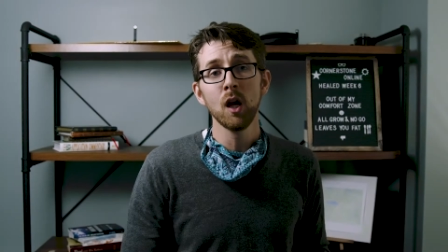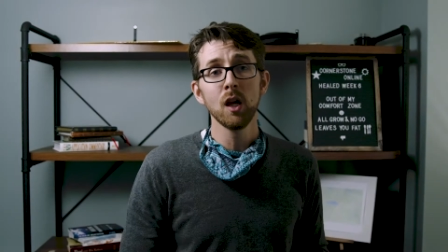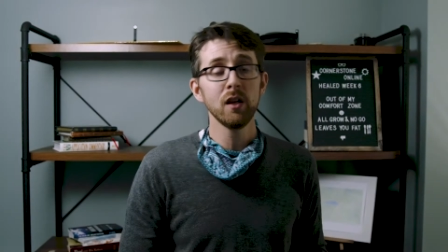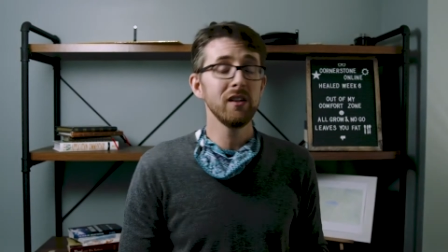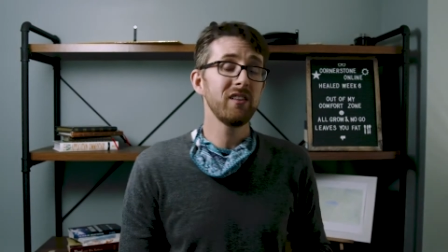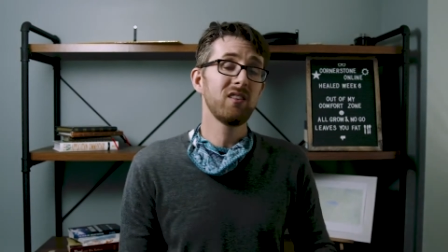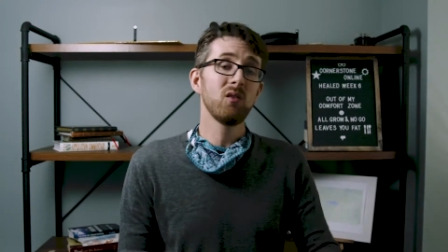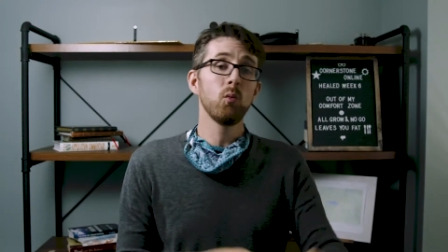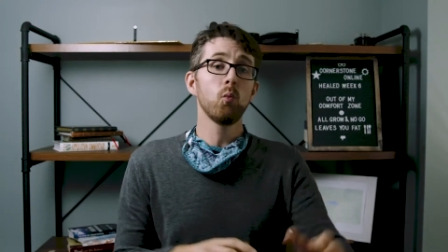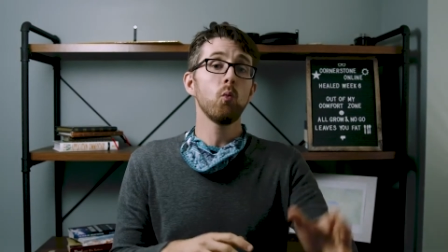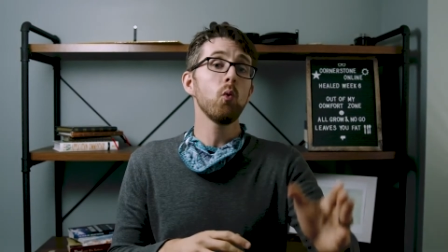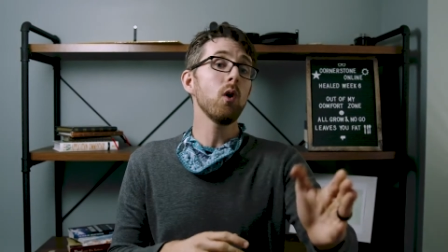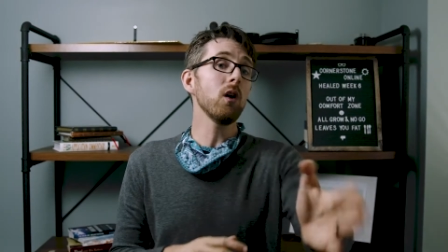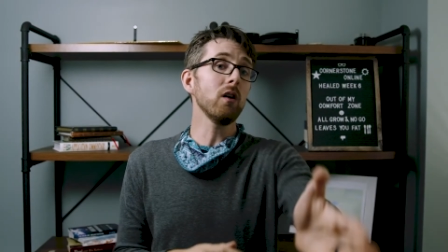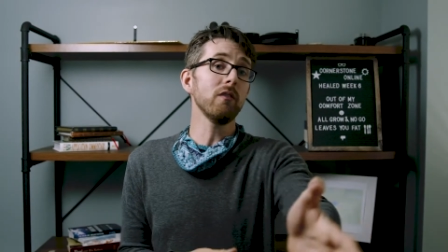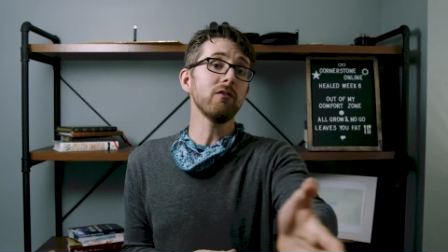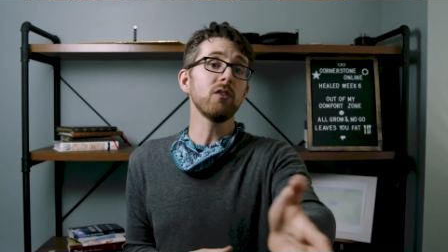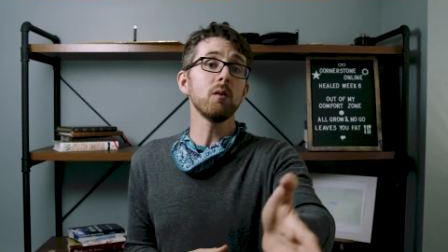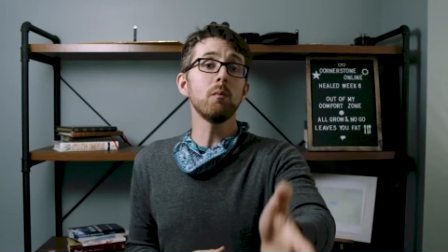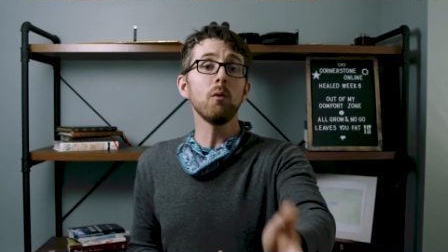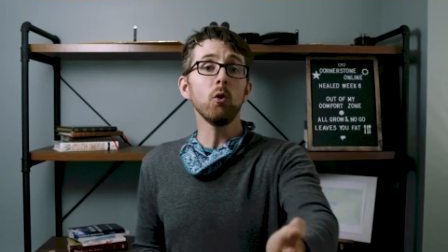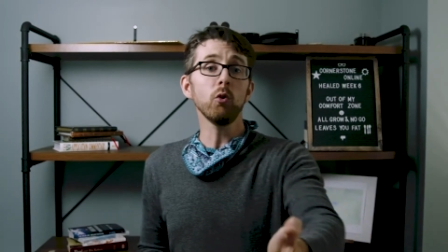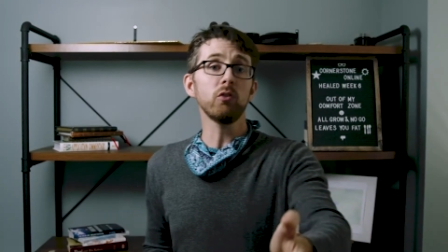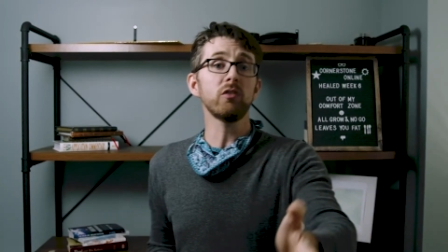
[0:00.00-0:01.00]
Listen, one of
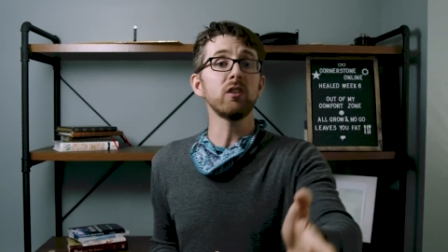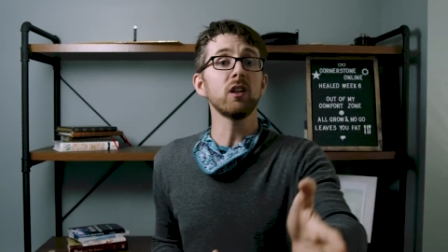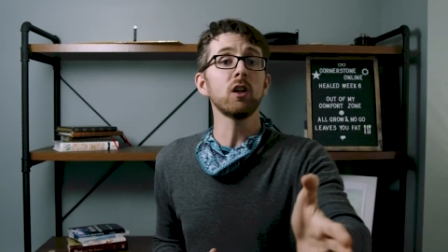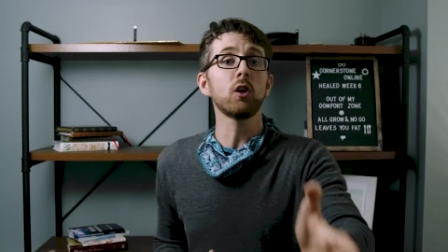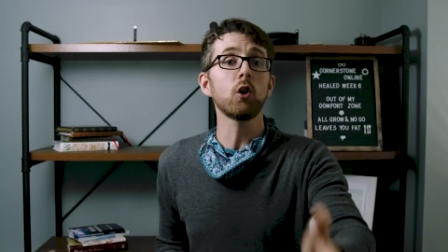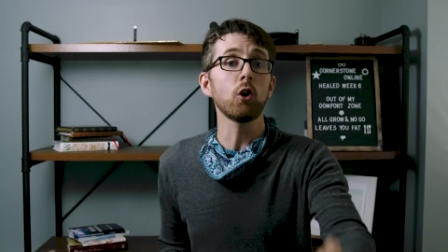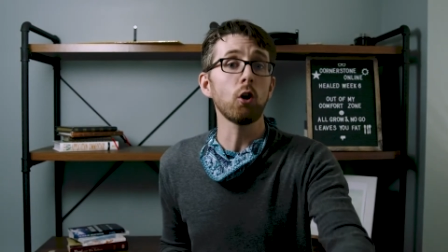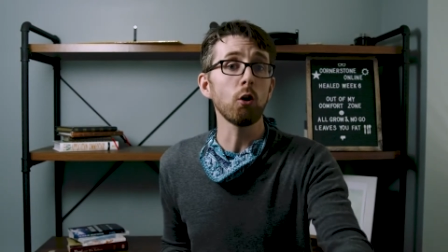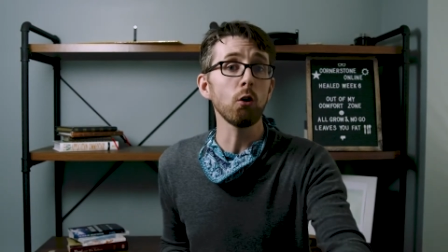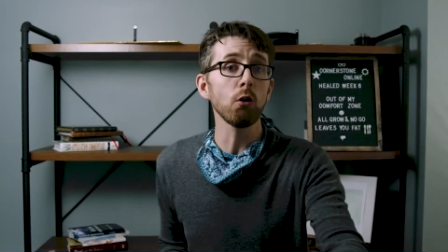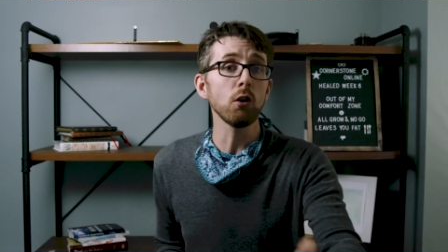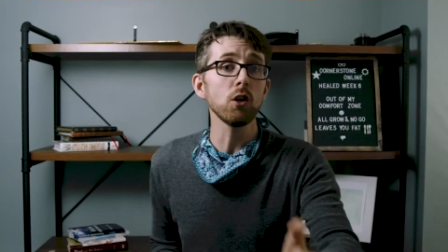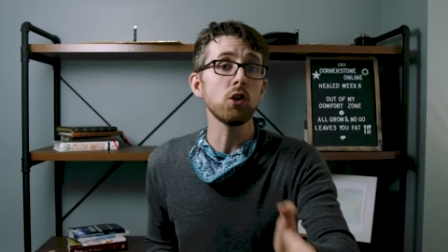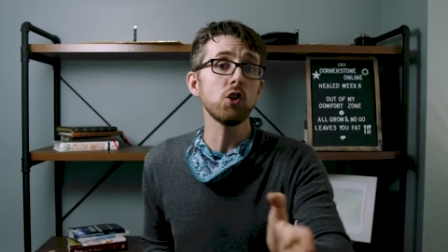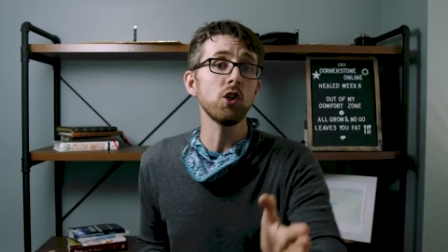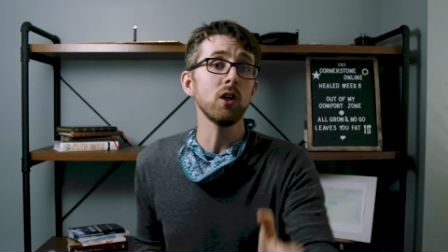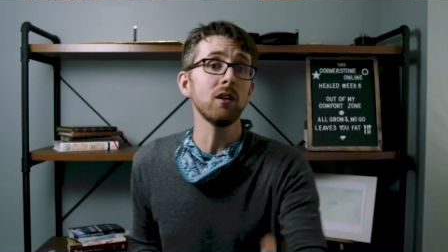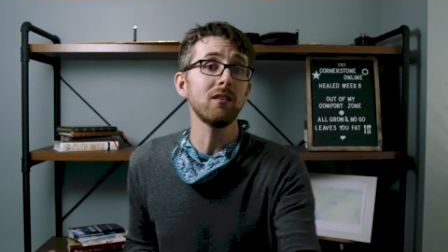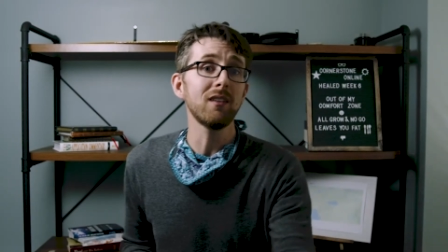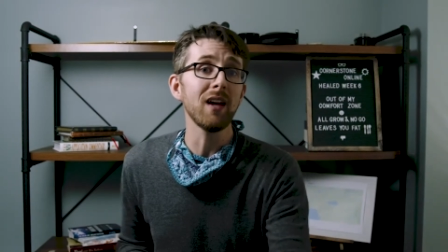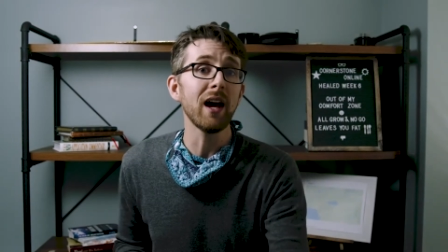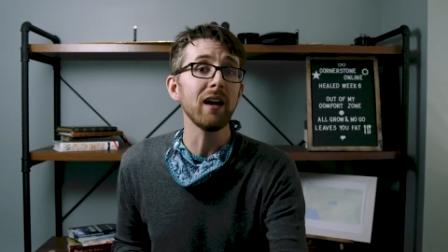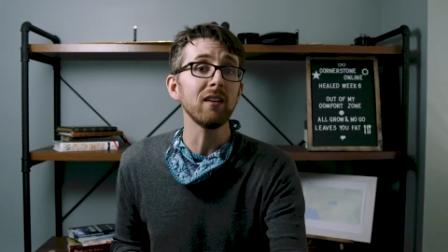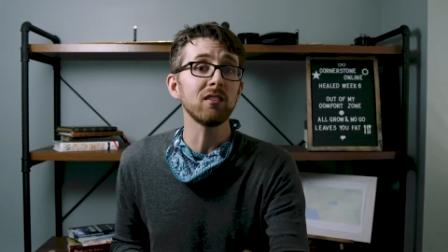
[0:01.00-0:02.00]
the most
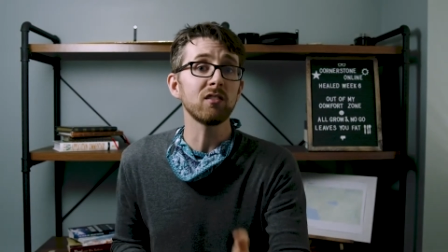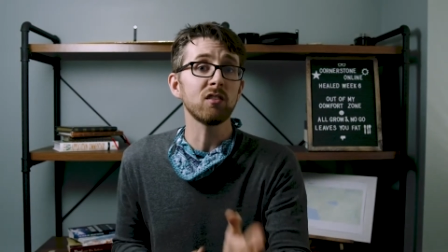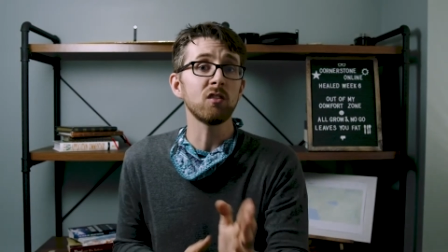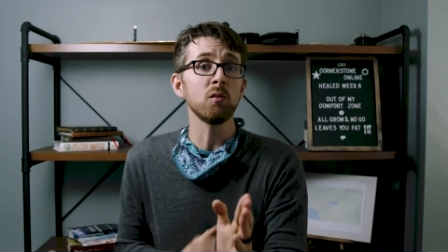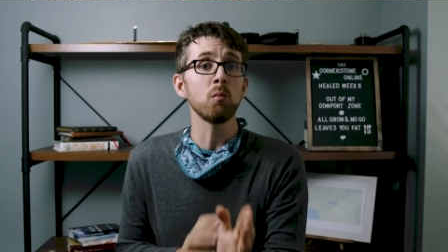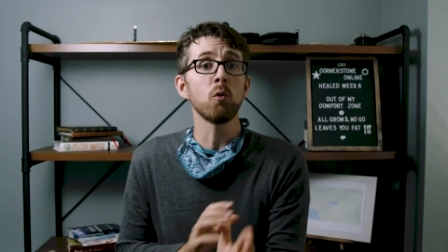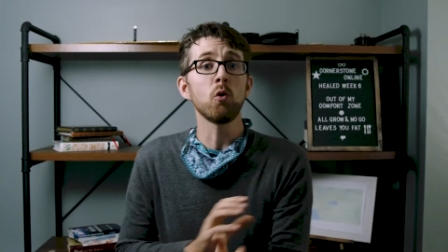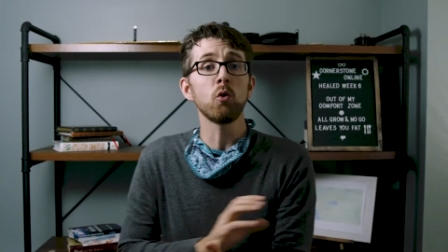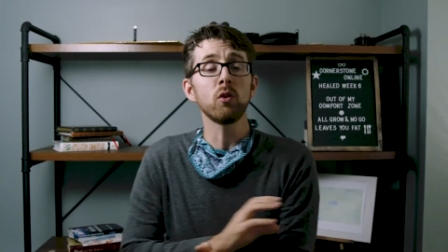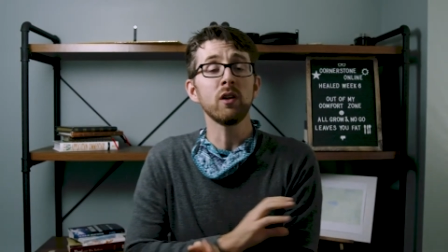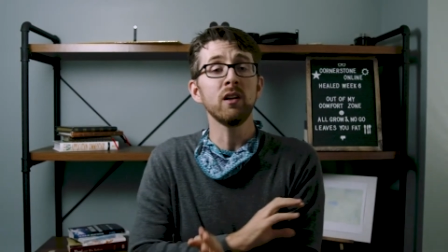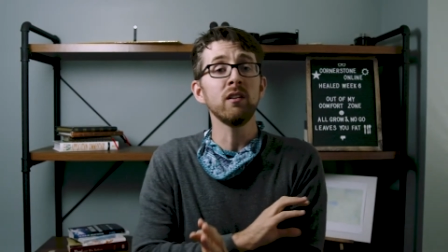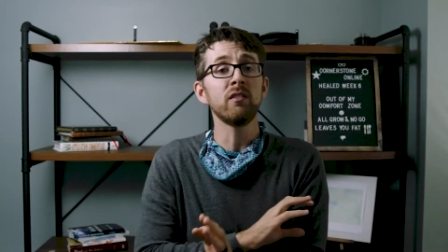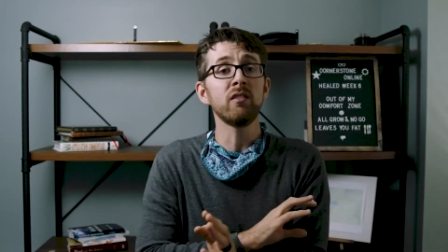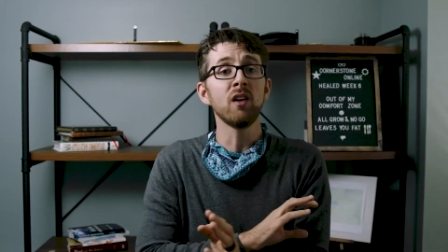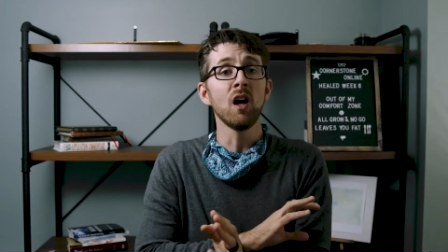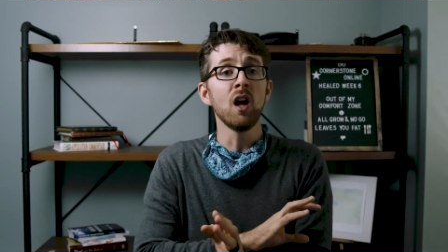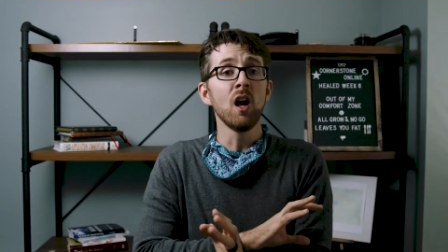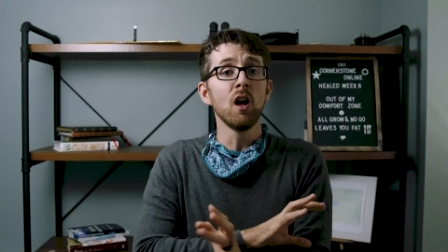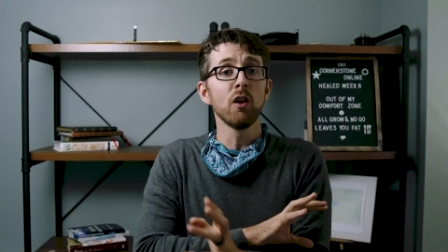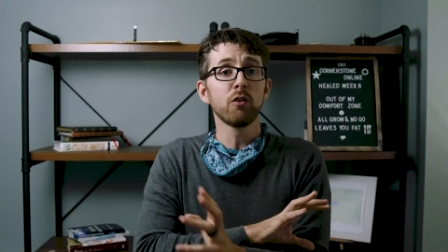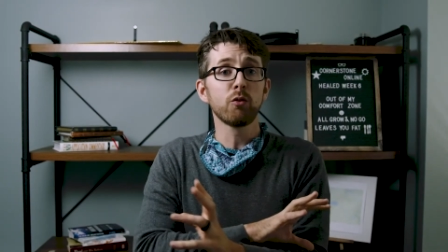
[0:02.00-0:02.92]
encouraging testimonies